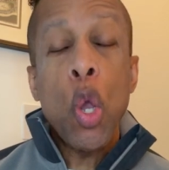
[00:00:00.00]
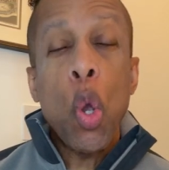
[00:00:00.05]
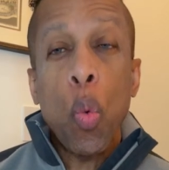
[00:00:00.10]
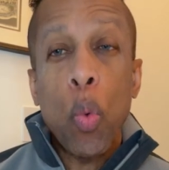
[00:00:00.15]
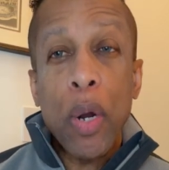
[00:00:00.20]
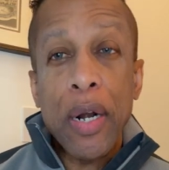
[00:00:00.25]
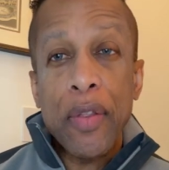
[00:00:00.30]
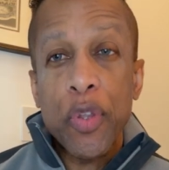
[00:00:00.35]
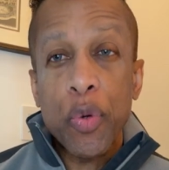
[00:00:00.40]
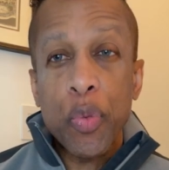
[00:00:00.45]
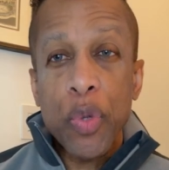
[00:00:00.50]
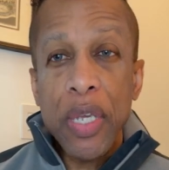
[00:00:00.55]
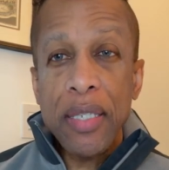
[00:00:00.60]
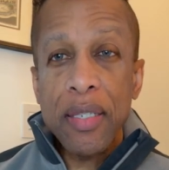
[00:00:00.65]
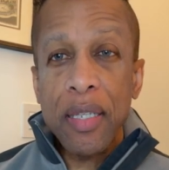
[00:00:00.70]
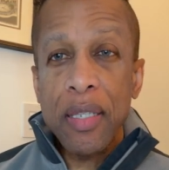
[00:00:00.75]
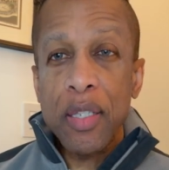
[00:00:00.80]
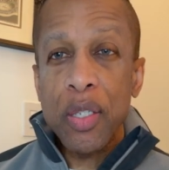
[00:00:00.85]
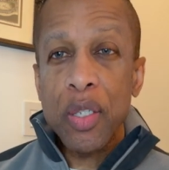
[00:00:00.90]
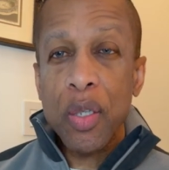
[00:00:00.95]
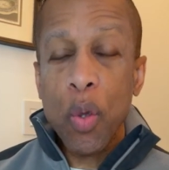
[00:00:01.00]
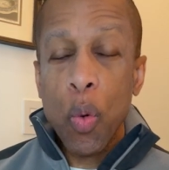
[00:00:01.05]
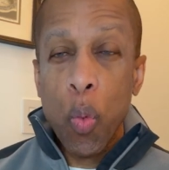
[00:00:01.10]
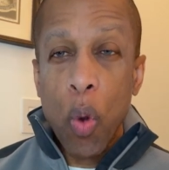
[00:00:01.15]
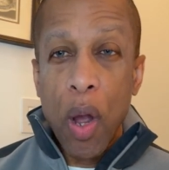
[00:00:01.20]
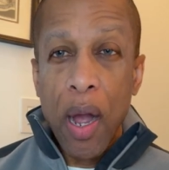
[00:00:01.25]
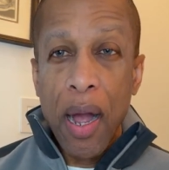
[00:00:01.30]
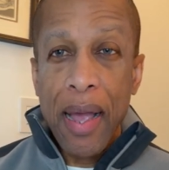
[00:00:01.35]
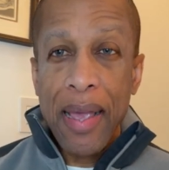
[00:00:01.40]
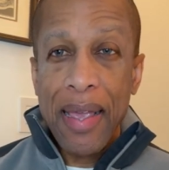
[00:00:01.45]
One of the reasons
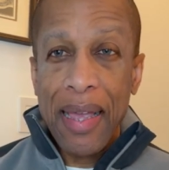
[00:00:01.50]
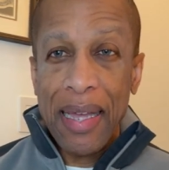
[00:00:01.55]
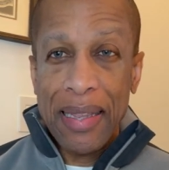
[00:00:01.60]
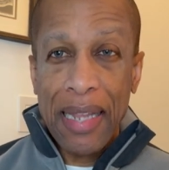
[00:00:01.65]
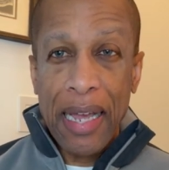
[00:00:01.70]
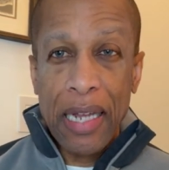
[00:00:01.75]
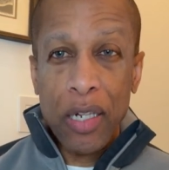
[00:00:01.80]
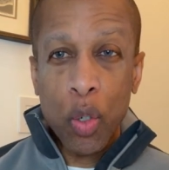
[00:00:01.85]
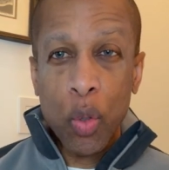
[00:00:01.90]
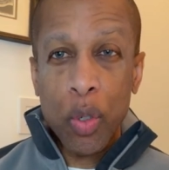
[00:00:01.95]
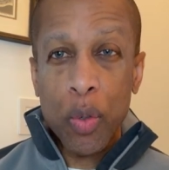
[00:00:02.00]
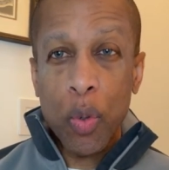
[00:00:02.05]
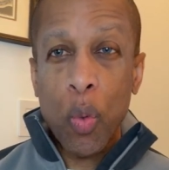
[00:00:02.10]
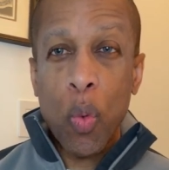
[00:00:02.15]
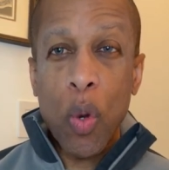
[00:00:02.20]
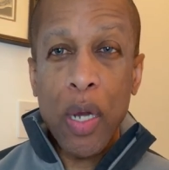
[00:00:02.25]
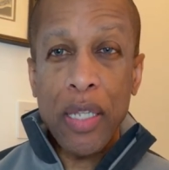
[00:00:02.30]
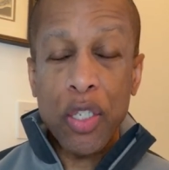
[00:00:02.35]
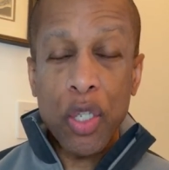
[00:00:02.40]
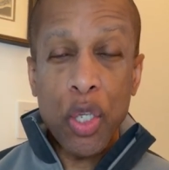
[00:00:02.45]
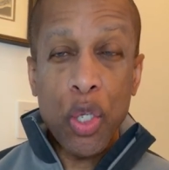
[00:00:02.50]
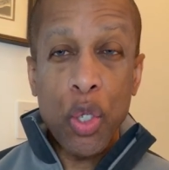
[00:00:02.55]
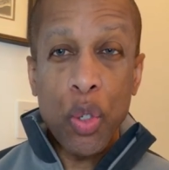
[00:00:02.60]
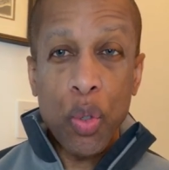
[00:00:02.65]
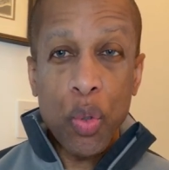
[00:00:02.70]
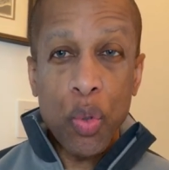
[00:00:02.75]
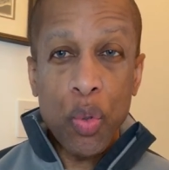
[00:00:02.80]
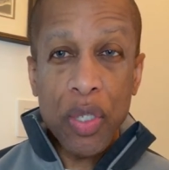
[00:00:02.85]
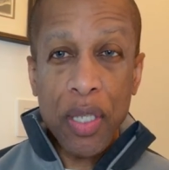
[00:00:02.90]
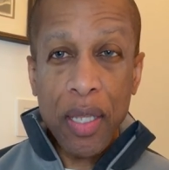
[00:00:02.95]
why a landlord will want to
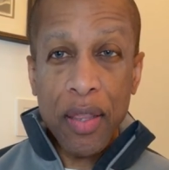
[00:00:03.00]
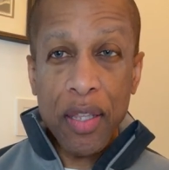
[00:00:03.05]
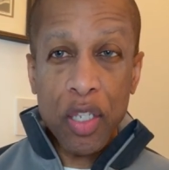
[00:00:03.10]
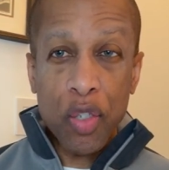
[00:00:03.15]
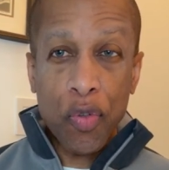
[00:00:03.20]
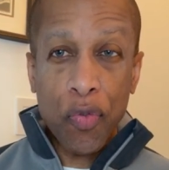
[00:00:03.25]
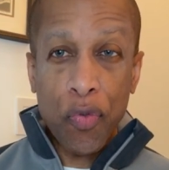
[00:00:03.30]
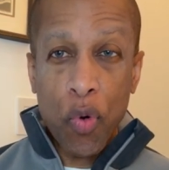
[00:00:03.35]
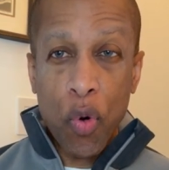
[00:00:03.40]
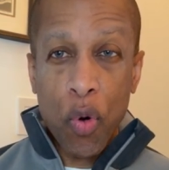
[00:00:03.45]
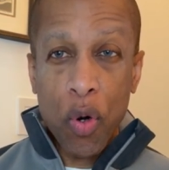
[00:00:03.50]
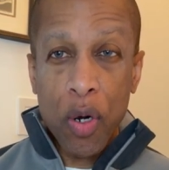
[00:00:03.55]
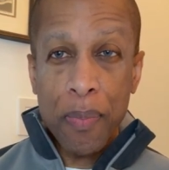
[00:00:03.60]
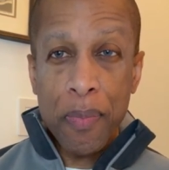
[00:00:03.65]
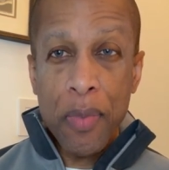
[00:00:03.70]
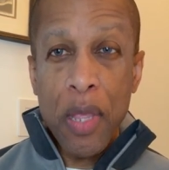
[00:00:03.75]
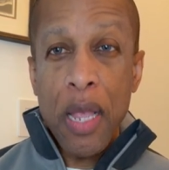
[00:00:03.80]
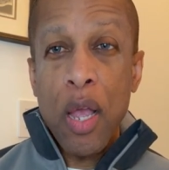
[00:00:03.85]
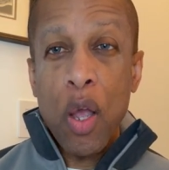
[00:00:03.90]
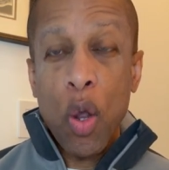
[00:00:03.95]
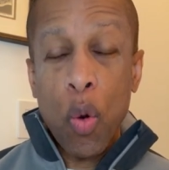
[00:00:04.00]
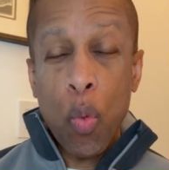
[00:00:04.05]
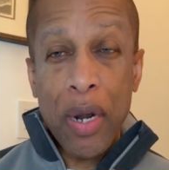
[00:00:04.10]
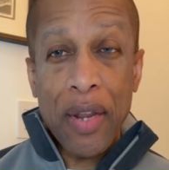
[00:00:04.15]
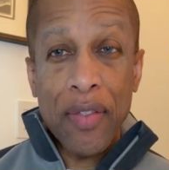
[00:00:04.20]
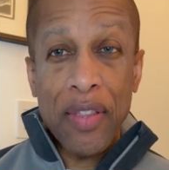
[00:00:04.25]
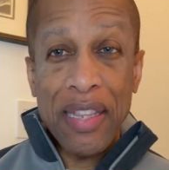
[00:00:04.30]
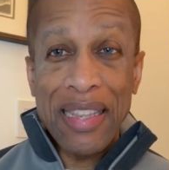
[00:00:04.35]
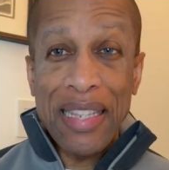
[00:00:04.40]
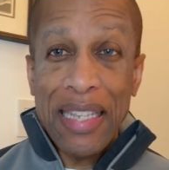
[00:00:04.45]
use this form, one
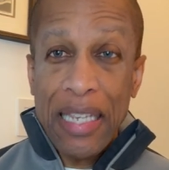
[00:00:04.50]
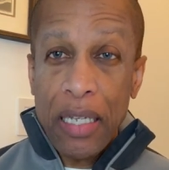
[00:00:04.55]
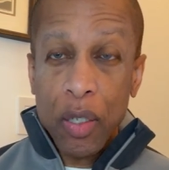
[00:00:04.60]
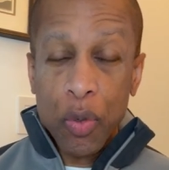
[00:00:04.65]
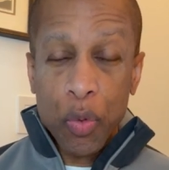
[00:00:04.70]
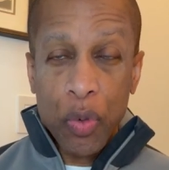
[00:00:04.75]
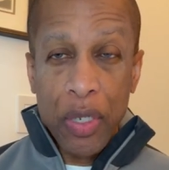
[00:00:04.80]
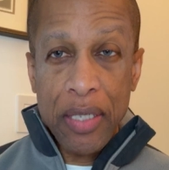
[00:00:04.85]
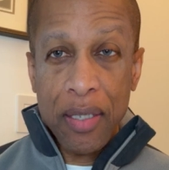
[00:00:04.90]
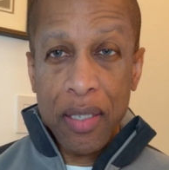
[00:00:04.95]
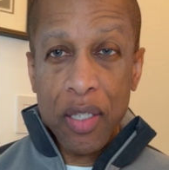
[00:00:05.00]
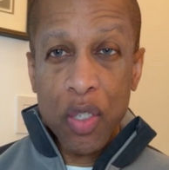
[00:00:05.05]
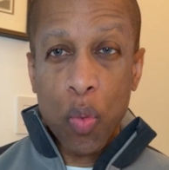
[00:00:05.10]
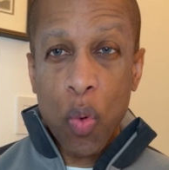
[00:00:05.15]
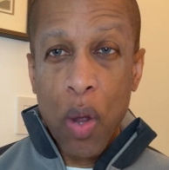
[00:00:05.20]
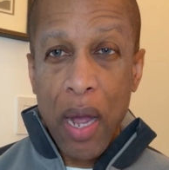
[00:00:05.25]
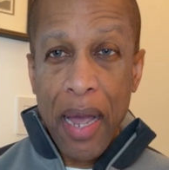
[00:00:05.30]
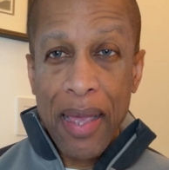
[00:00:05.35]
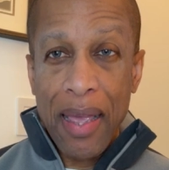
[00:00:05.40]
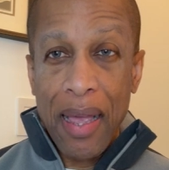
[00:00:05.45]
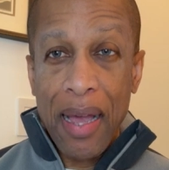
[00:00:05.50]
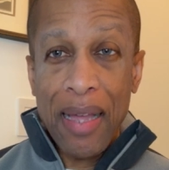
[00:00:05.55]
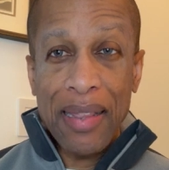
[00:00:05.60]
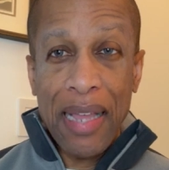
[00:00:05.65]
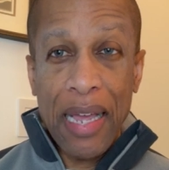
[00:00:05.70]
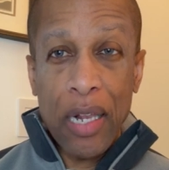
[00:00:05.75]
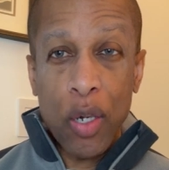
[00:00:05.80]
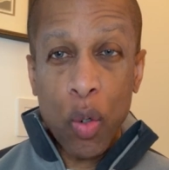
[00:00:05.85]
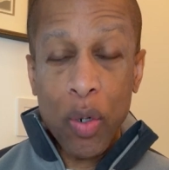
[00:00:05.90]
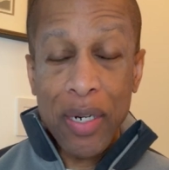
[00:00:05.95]
of the legal reasons why a
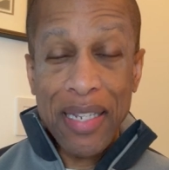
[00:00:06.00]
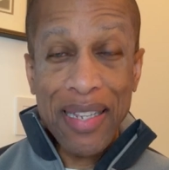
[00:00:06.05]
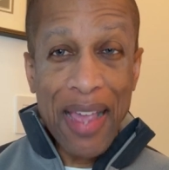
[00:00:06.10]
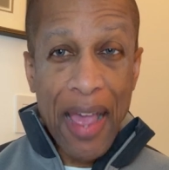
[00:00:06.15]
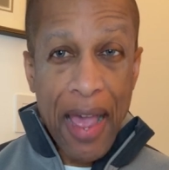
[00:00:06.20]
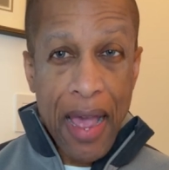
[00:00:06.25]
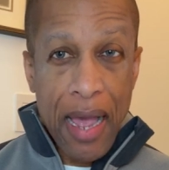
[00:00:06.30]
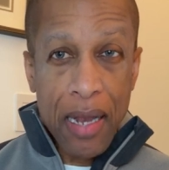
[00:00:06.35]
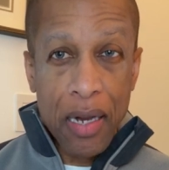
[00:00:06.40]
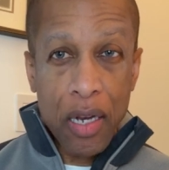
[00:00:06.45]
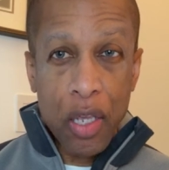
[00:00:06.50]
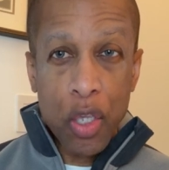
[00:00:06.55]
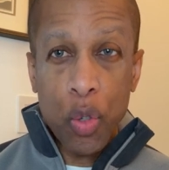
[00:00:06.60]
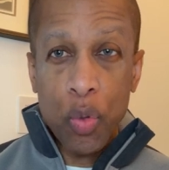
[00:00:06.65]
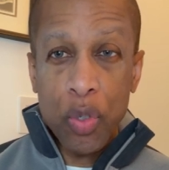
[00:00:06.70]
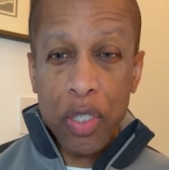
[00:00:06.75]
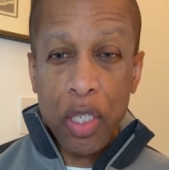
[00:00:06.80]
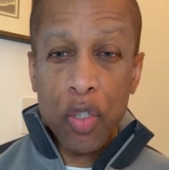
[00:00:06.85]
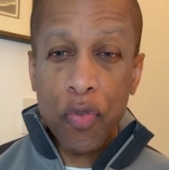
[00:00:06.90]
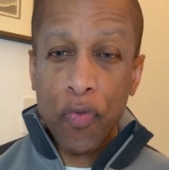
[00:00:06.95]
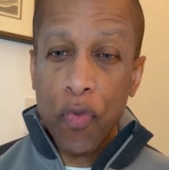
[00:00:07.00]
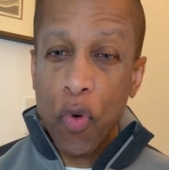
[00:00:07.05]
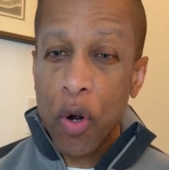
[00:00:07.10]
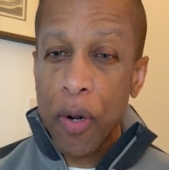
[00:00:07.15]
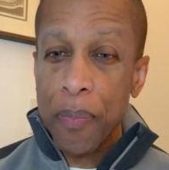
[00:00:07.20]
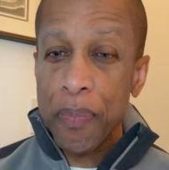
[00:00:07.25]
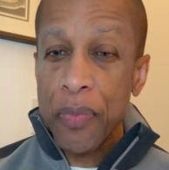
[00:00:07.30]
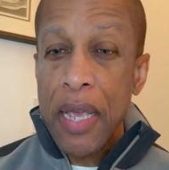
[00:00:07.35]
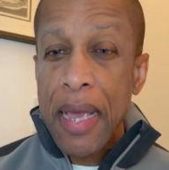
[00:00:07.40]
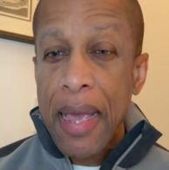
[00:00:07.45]
landlord can use this
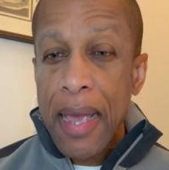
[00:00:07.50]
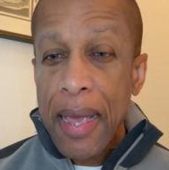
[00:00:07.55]
form,